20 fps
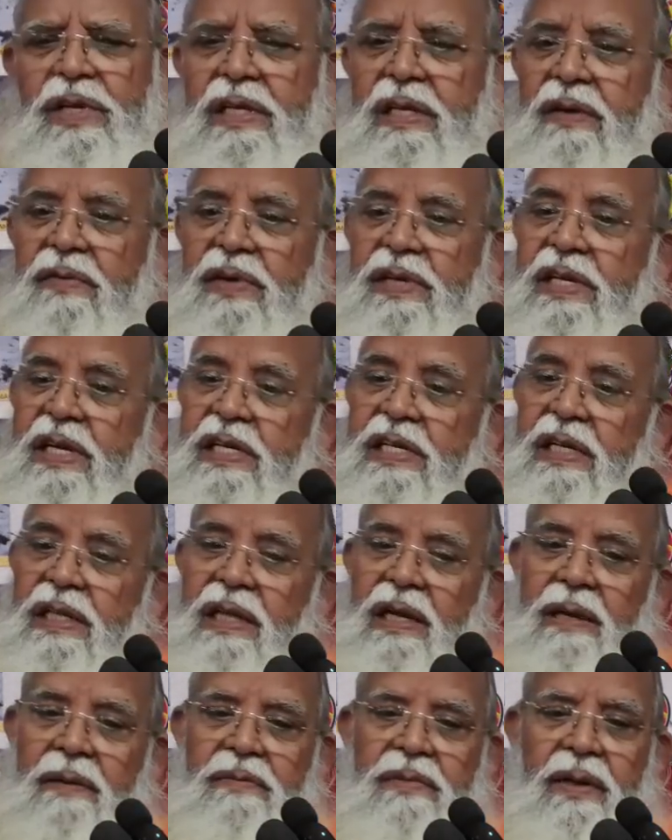Jiji
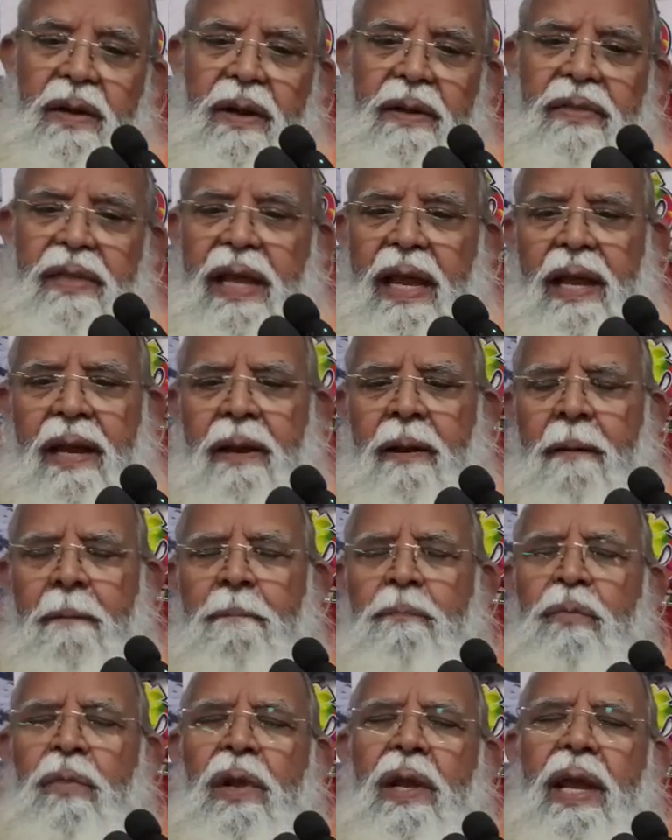visheshatagam sama. Then,
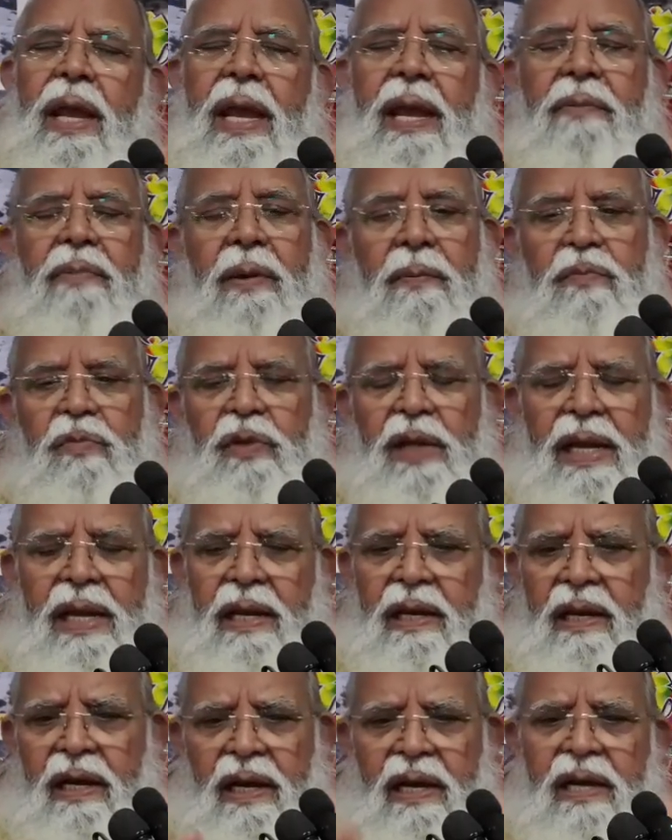evam
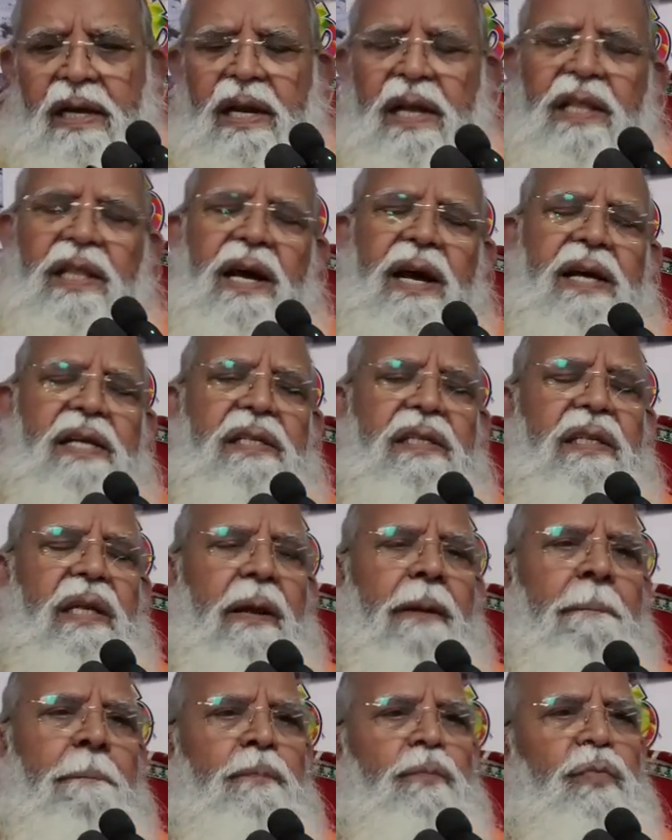tai na anyatha
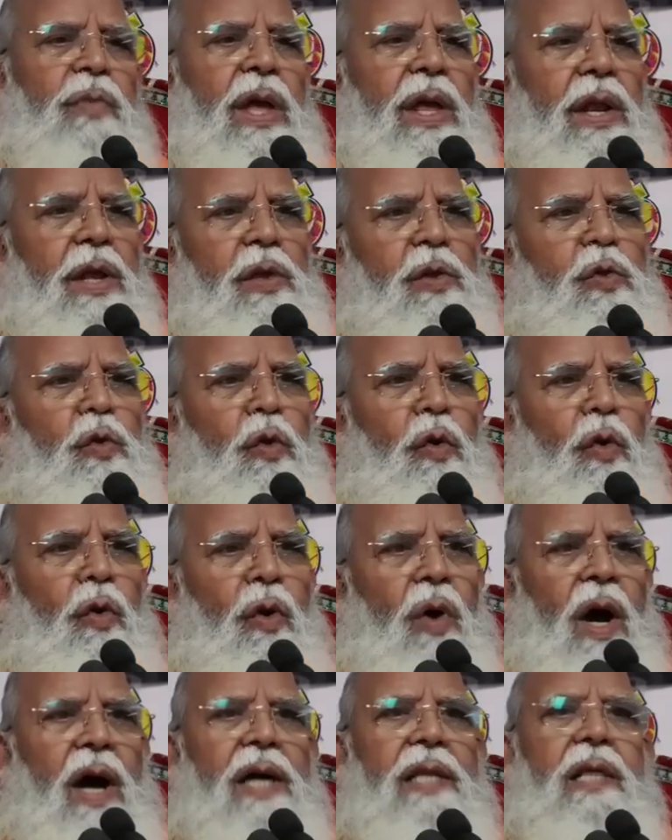asti. There is
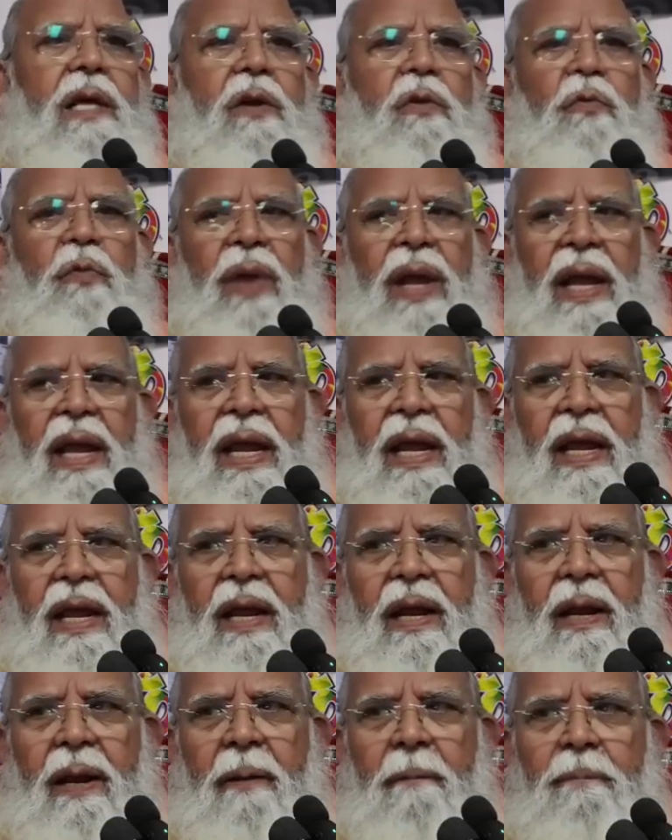no other
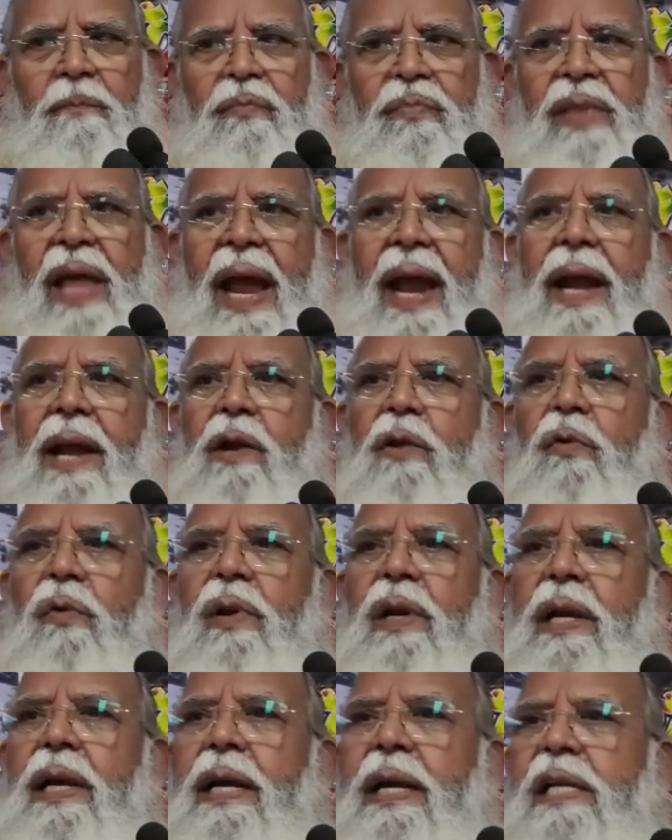way than
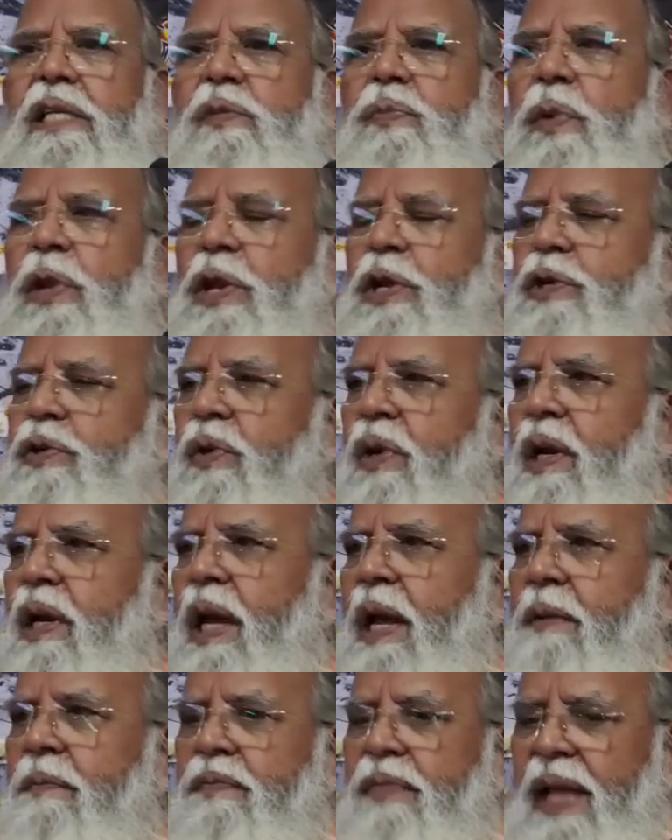to lead a spiritual
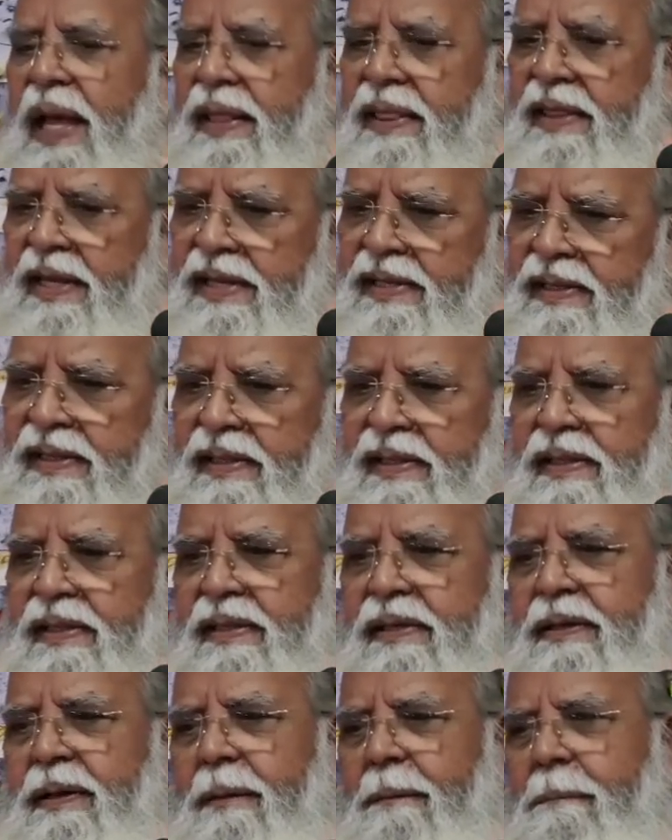life than
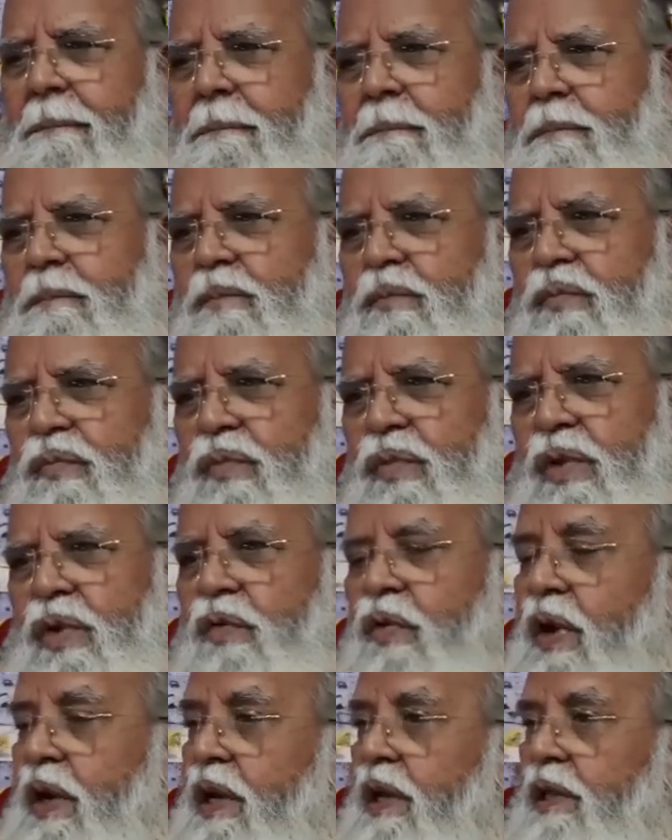this.
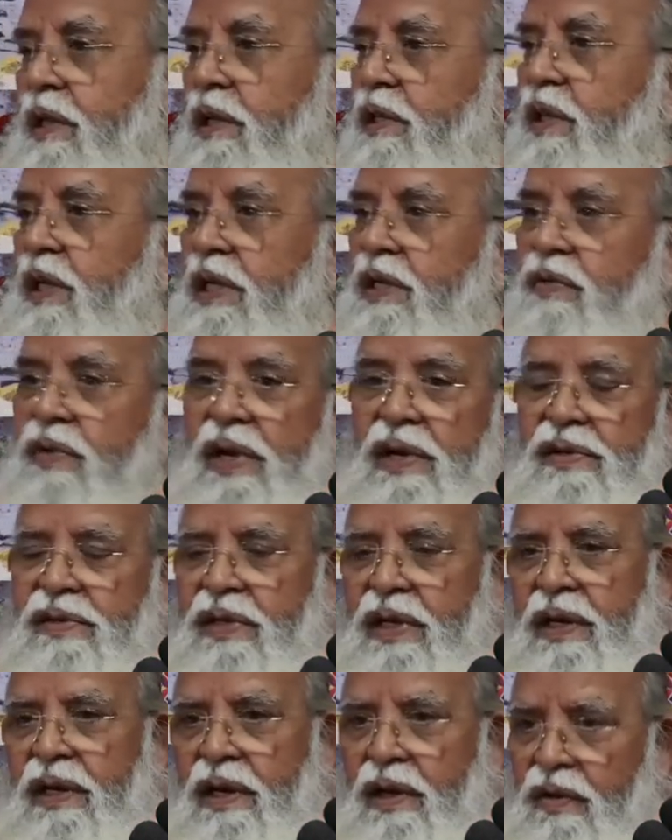What are the things we
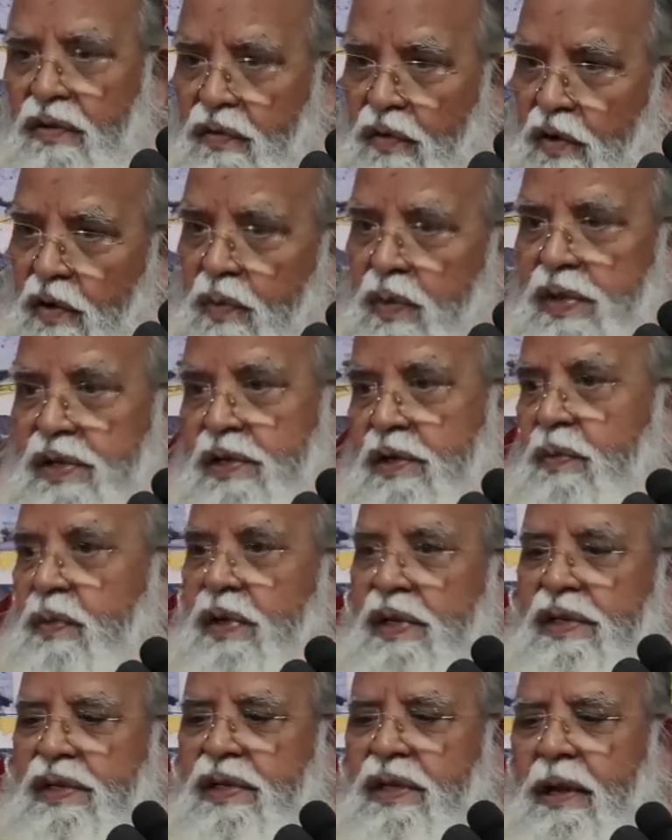have seen? Four
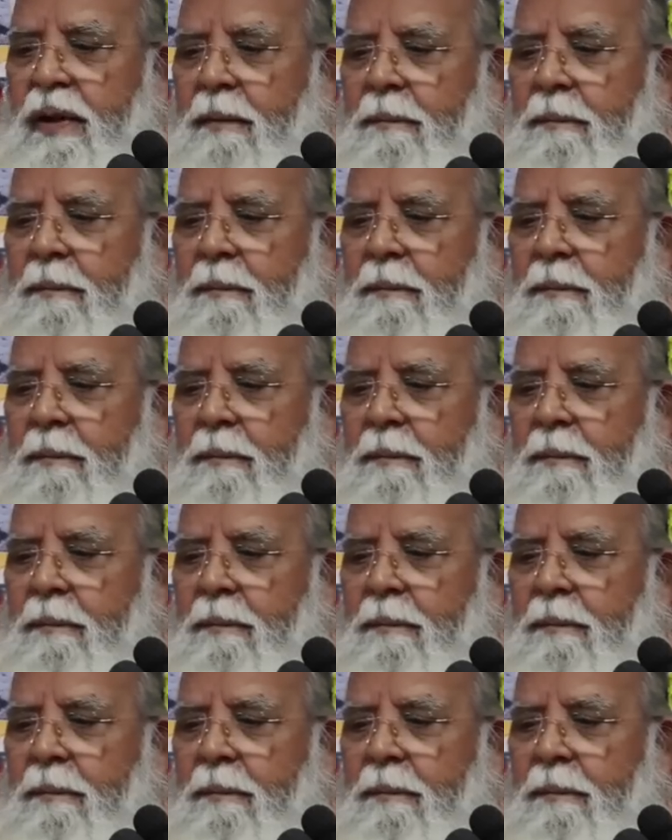principles.